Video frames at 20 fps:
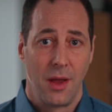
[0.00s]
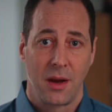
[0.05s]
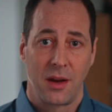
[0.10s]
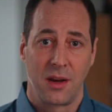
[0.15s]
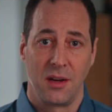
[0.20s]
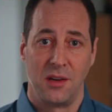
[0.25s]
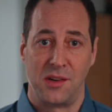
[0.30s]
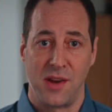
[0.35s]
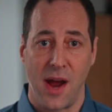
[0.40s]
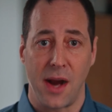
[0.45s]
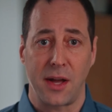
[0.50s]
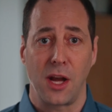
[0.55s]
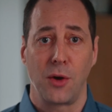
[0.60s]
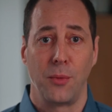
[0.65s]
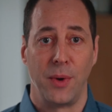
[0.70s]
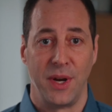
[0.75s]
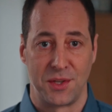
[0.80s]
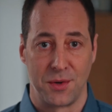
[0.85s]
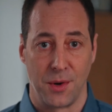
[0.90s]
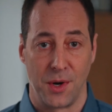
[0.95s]
conducting
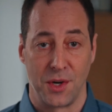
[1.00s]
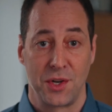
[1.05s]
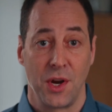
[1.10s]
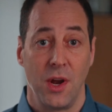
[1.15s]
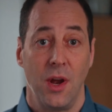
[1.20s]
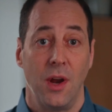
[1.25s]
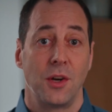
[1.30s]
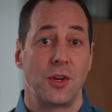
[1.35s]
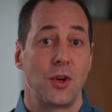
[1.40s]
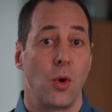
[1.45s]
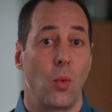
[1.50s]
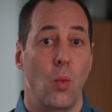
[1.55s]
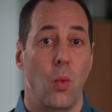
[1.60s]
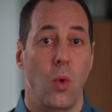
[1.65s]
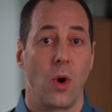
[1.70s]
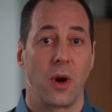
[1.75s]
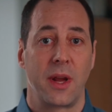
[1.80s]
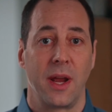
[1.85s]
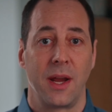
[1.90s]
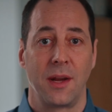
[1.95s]
research, to
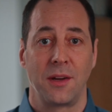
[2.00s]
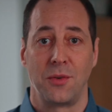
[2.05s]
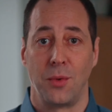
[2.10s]
working